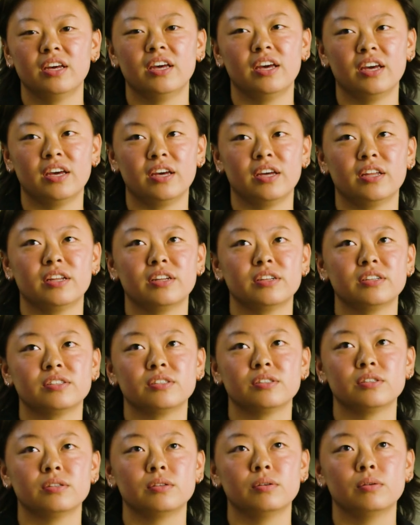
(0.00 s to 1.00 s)

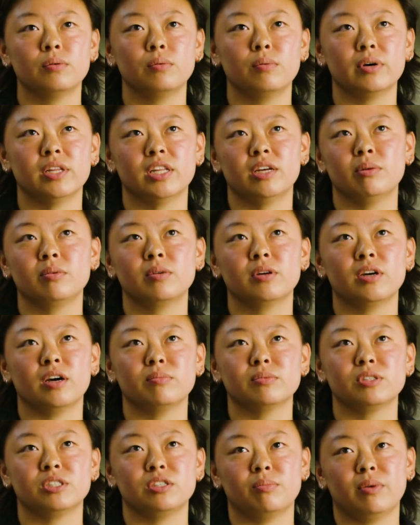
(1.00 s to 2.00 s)
And one that
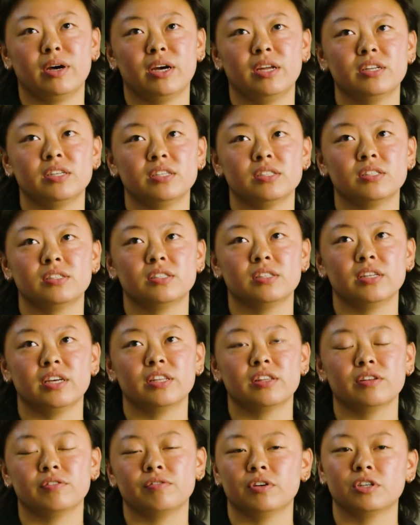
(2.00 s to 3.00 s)
comes to mind is
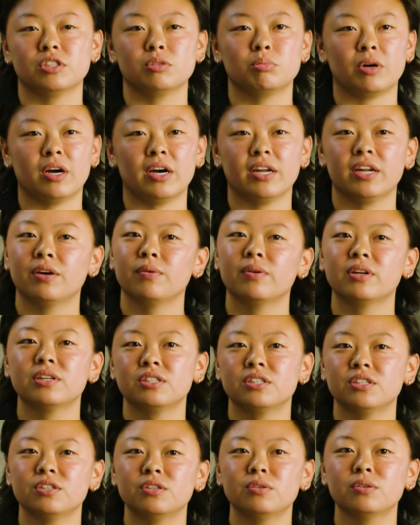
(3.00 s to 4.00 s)
like the first Pride I
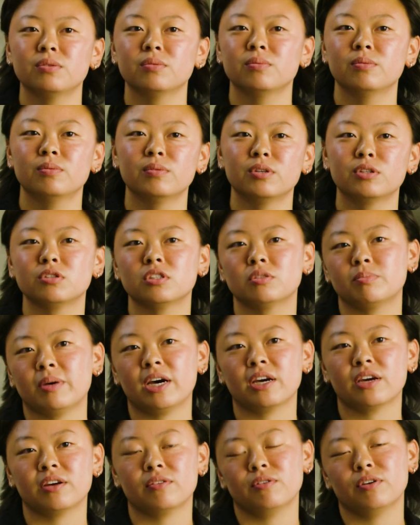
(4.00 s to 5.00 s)
went to, which was
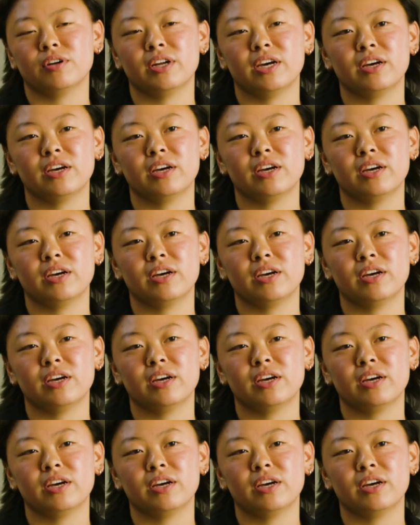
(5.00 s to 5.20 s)
back in Rhode